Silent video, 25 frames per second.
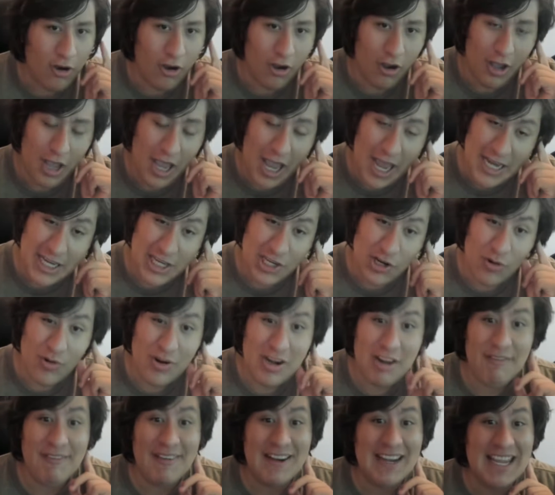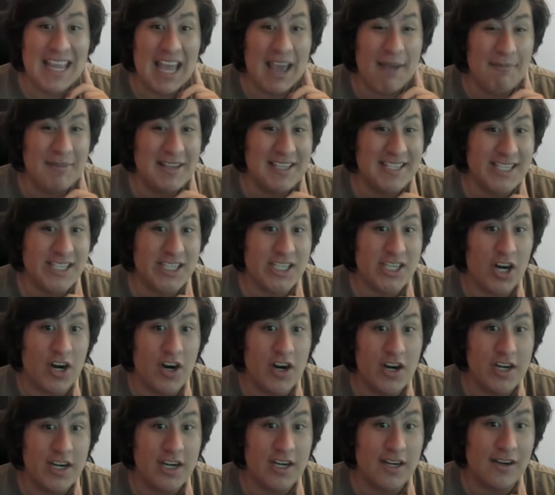And don't even get me
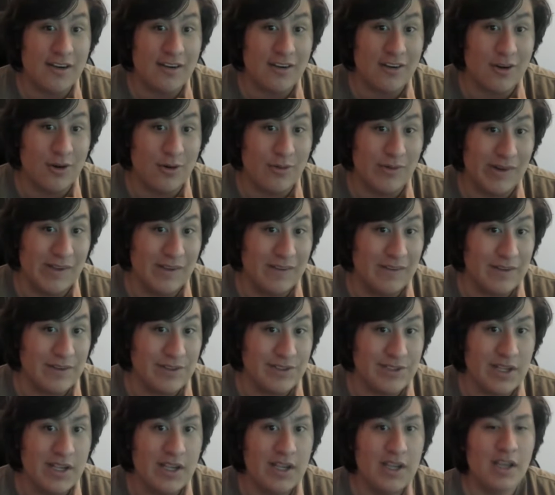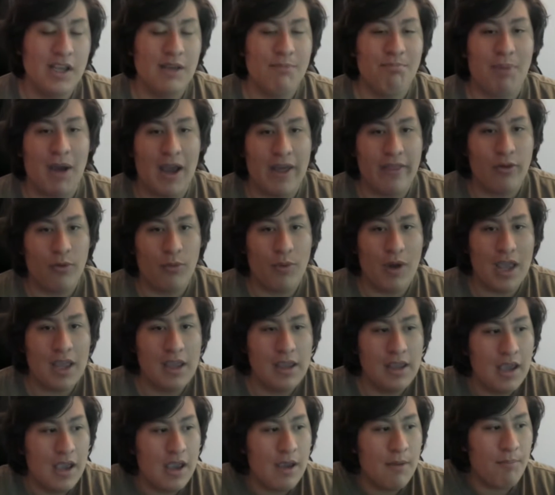started on gorillas. By the way,
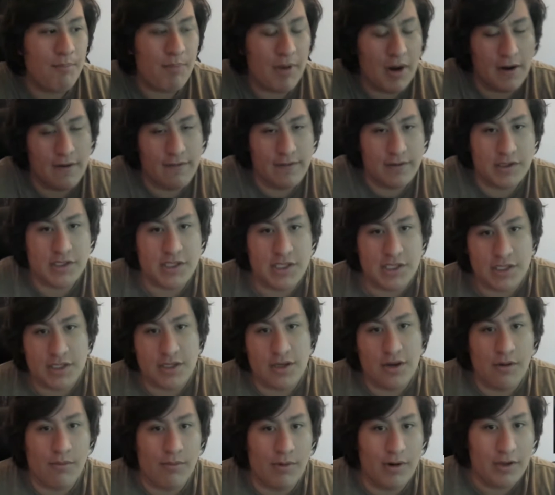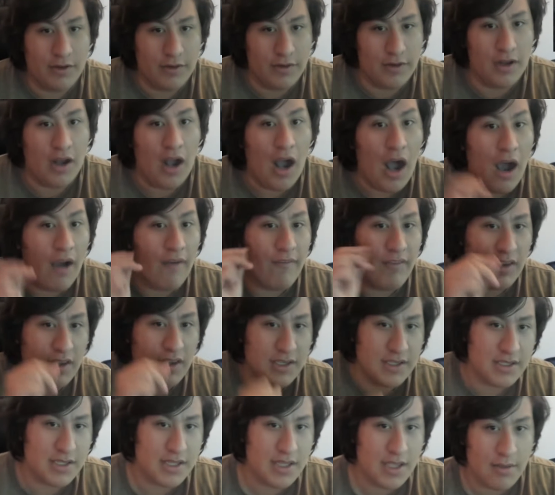bear versus gorilla,
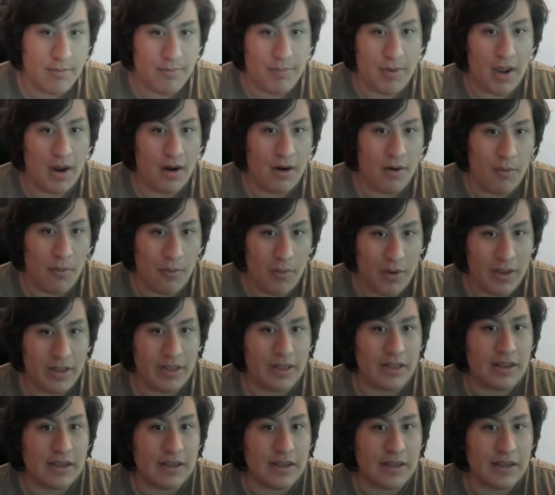obviously bear wins.